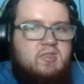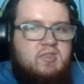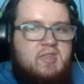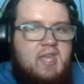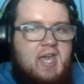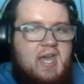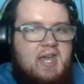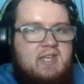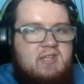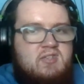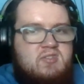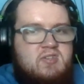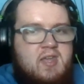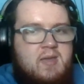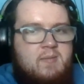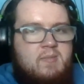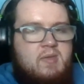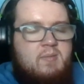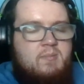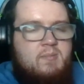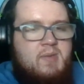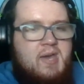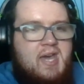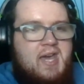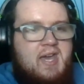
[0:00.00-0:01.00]
That is
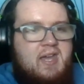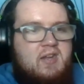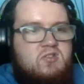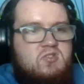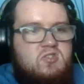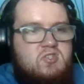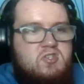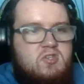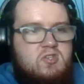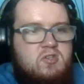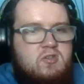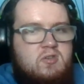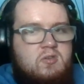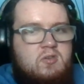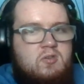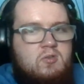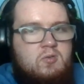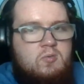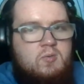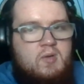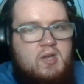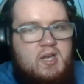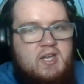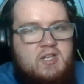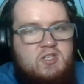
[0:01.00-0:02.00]
coming back
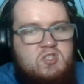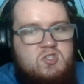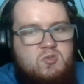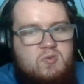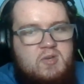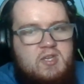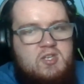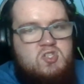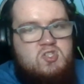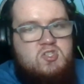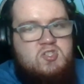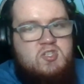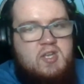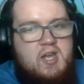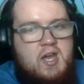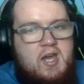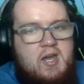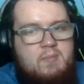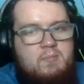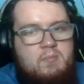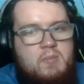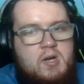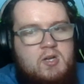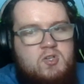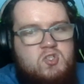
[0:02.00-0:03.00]
to uh, Twitch
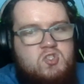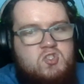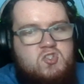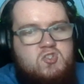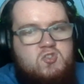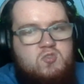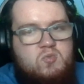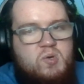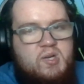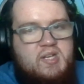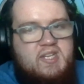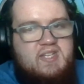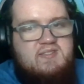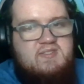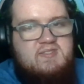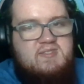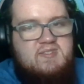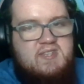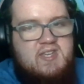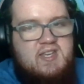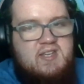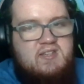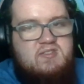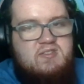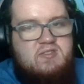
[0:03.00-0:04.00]
on March
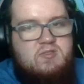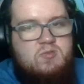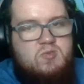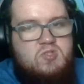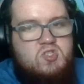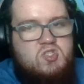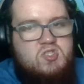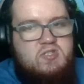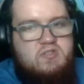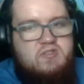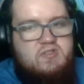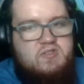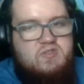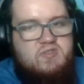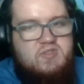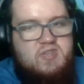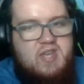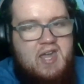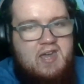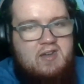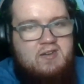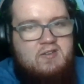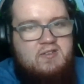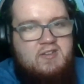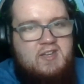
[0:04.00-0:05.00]
26th, which is a
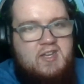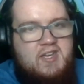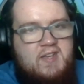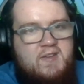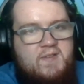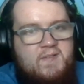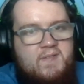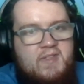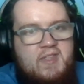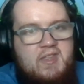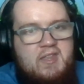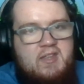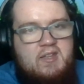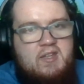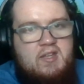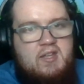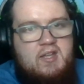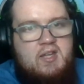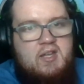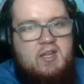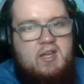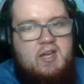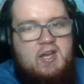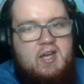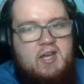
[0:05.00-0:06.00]
Saturday.
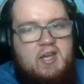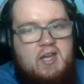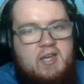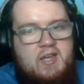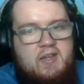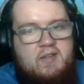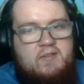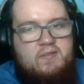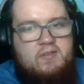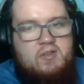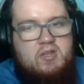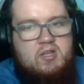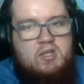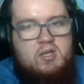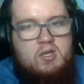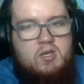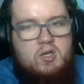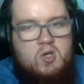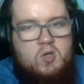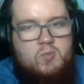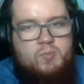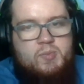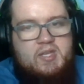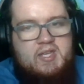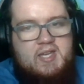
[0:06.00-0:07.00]
Uh,
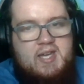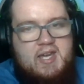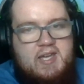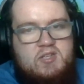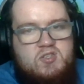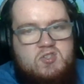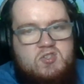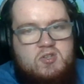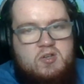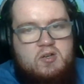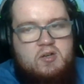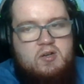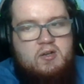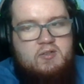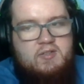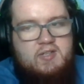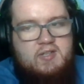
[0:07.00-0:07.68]
hope you guys are